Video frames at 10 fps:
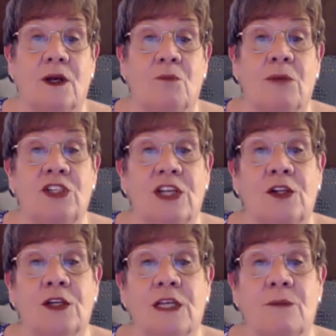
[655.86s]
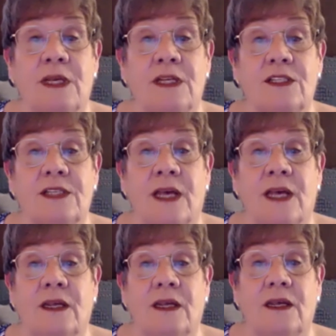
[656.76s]
But she looked at me and said,
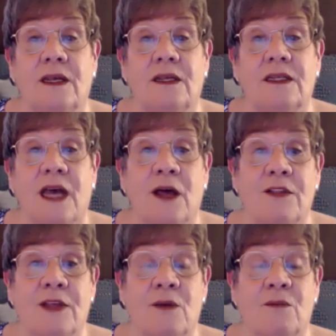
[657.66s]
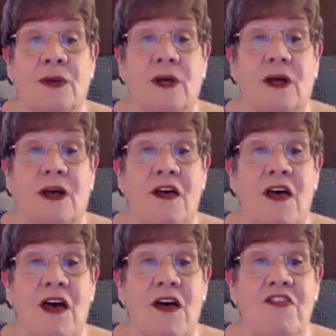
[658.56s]
"Tell them,
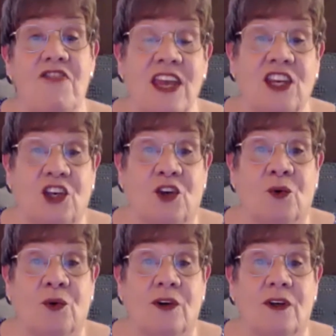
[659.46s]
thank you."